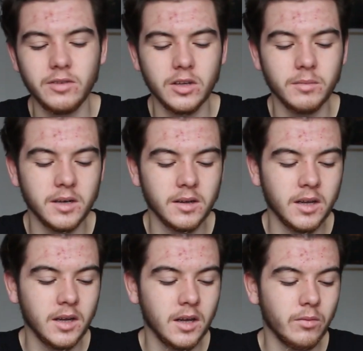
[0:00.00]

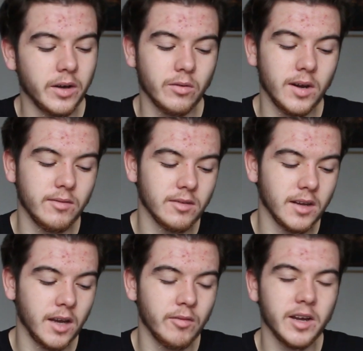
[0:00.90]
Vermin, where Craven's
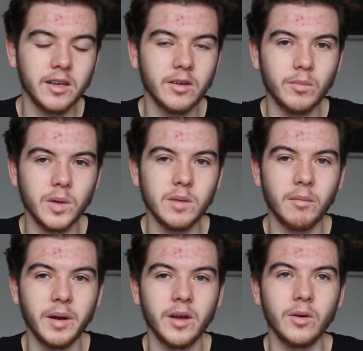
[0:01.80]
like, if I can go and beat him
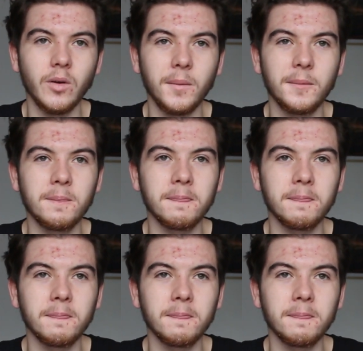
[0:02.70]
on my own,